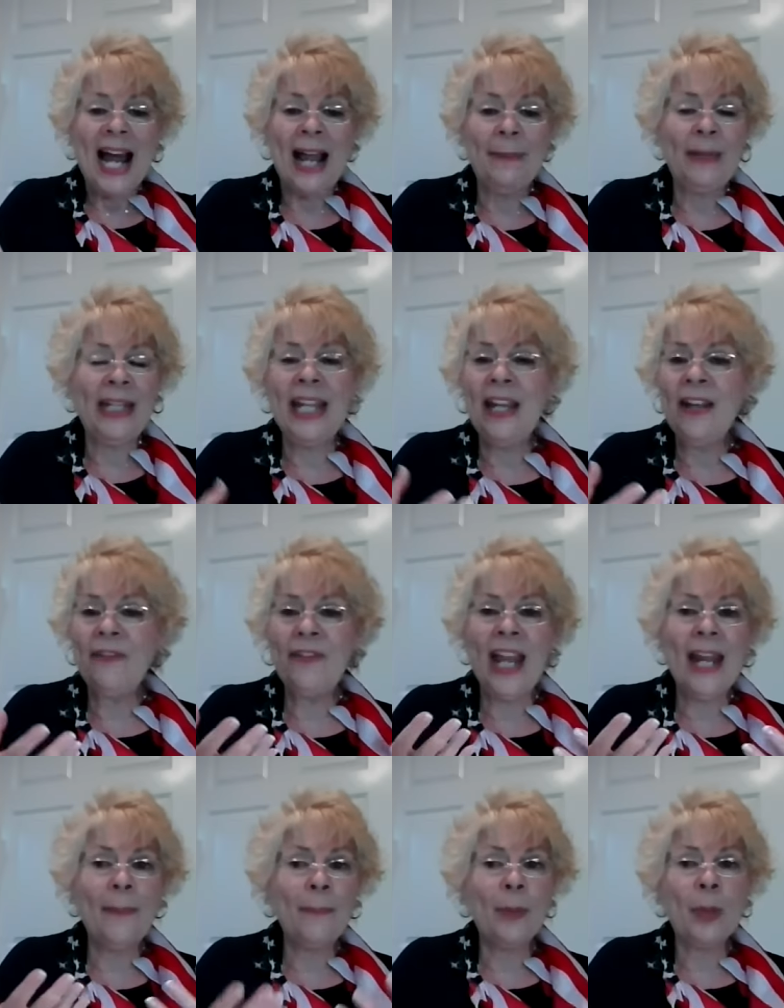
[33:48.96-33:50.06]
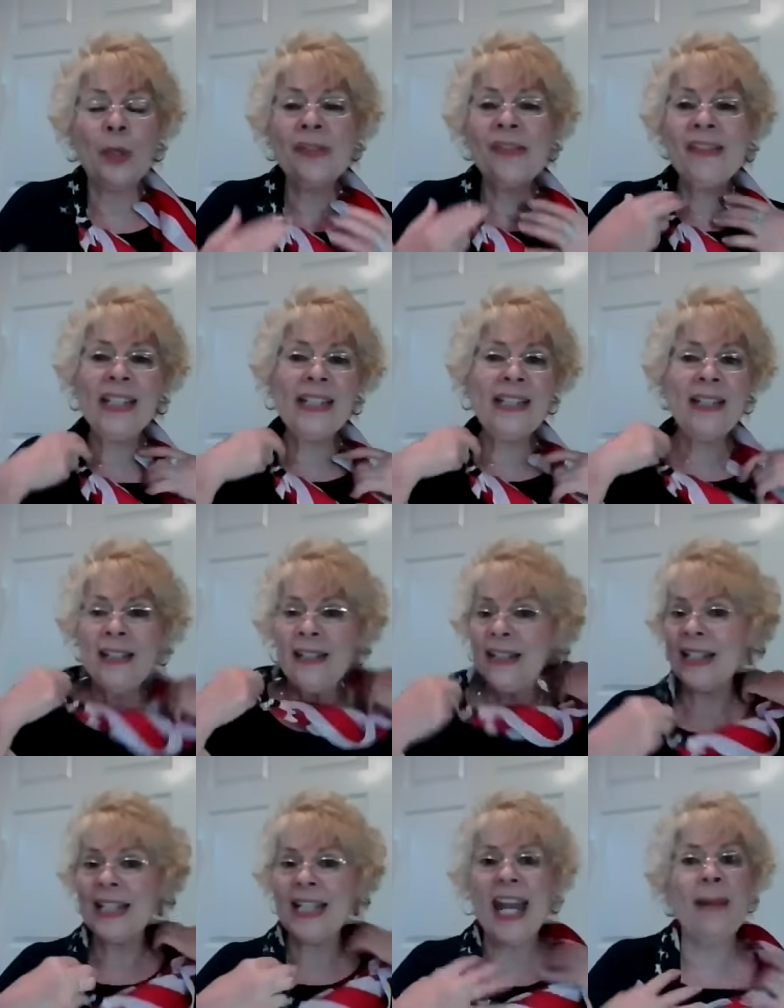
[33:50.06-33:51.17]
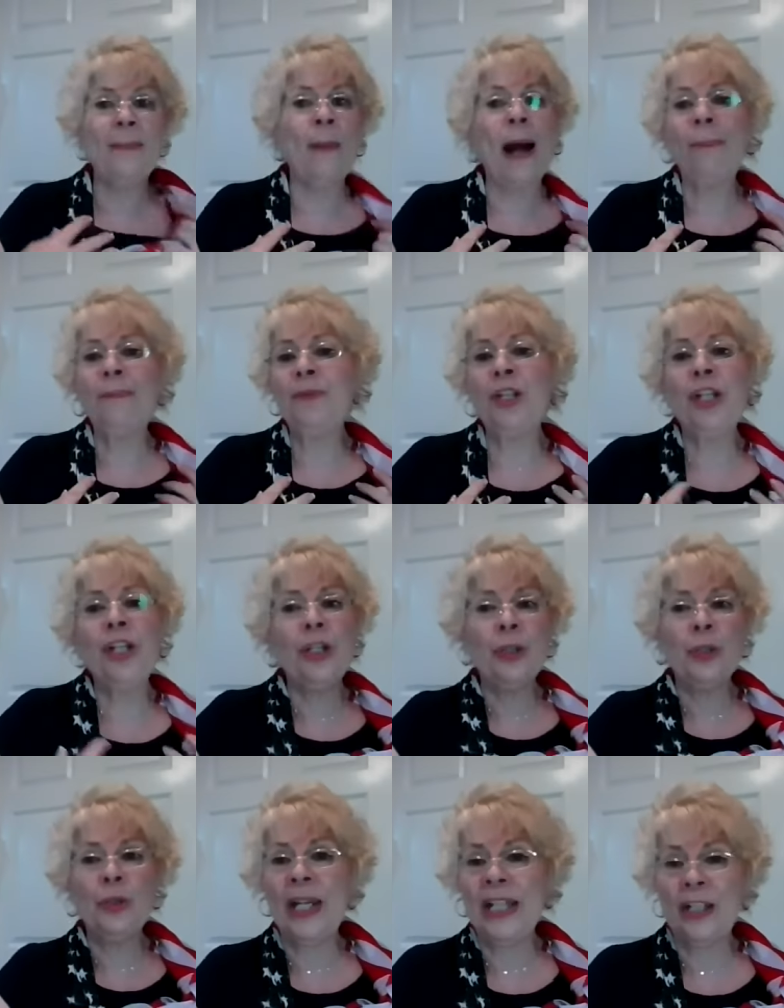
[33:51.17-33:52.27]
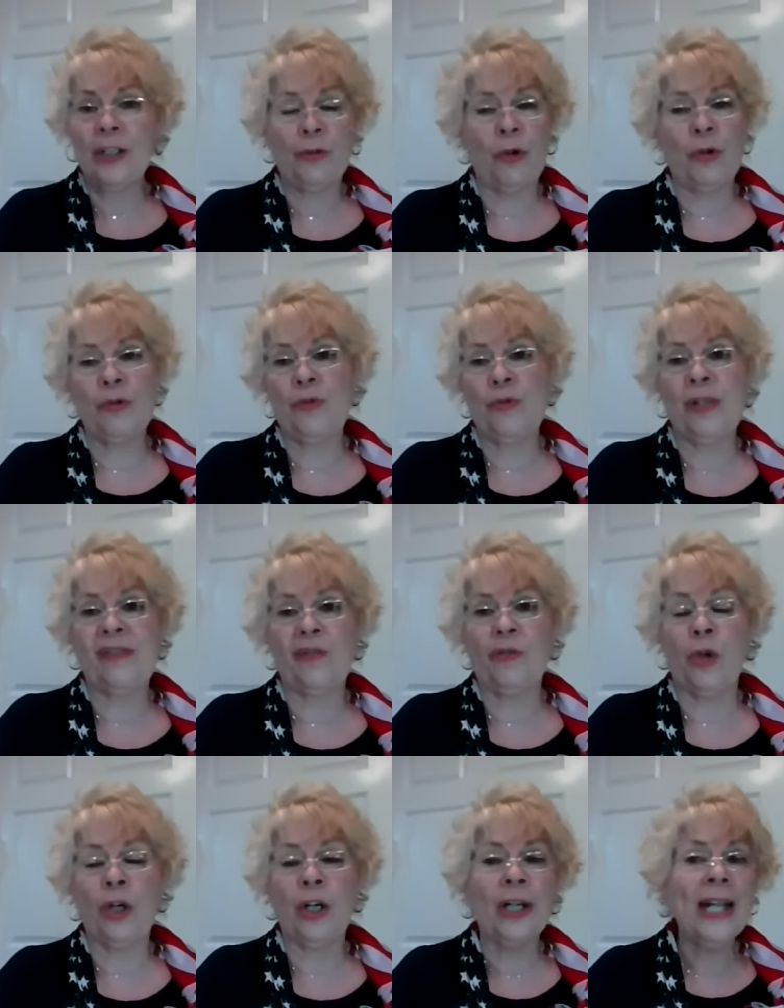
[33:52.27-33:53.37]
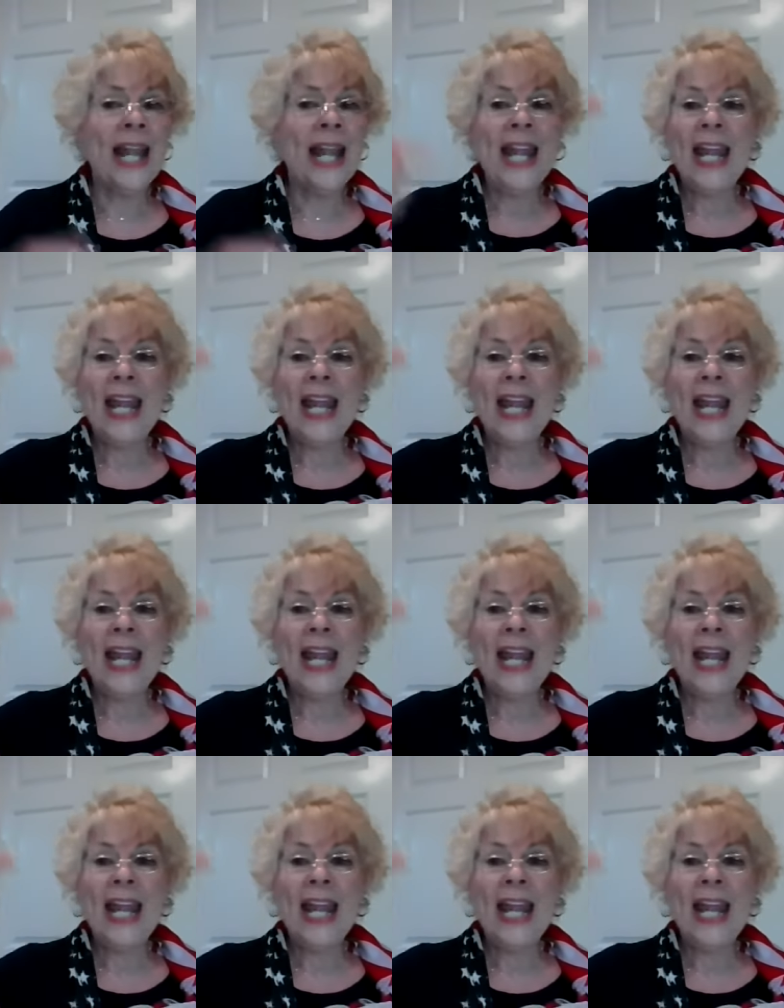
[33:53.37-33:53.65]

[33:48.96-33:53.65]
I mean, if a person came up to you in a grocery store